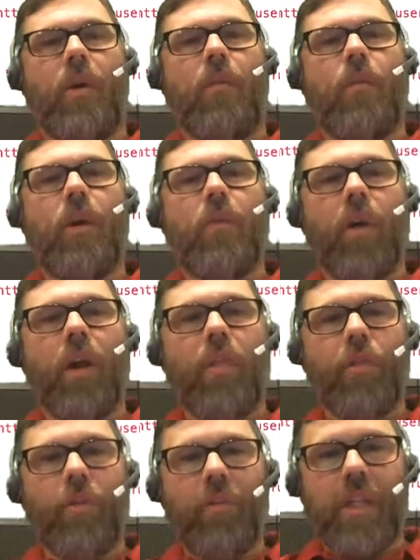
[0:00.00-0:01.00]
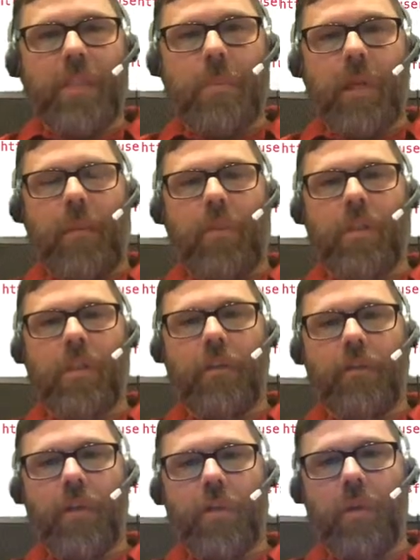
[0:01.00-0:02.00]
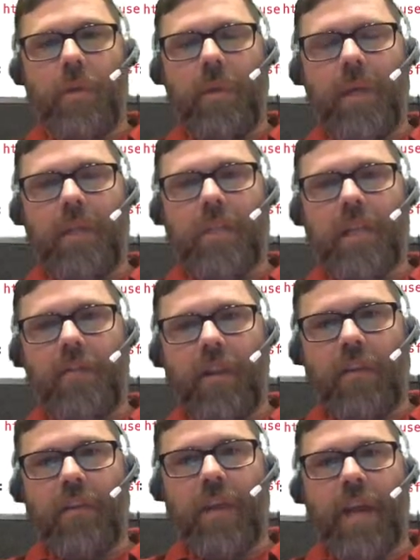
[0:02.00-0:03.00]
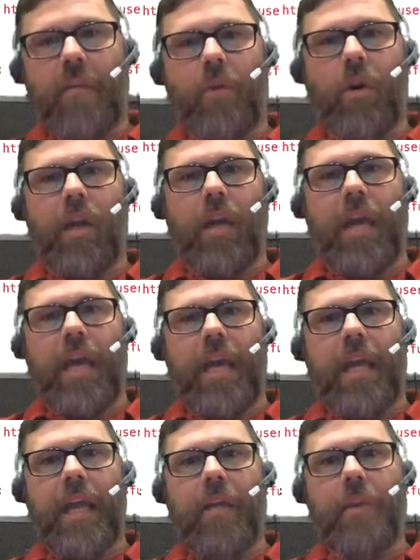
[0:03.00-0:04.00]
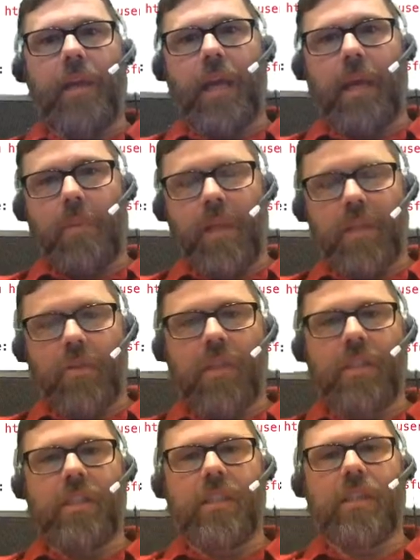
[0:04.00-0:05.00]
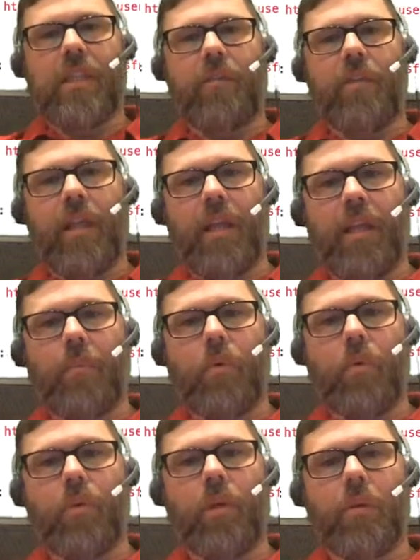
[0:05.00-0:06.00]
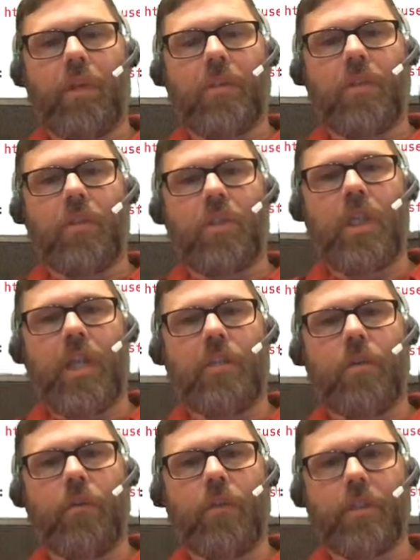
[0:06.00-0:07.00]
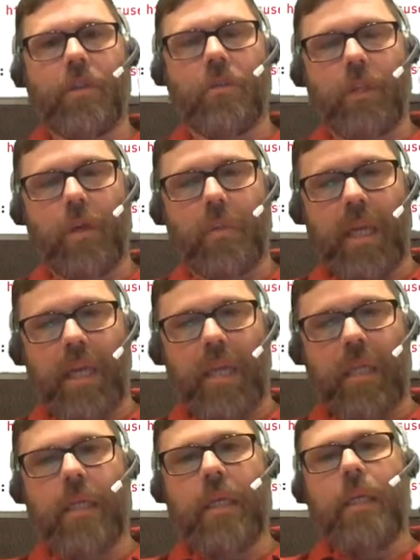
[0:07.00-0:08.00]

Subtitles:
if we run through these playbooks, the first one being discover the fabric, add out-of-bound IP addresses, then a VLAN pool that we associate to a physical domain,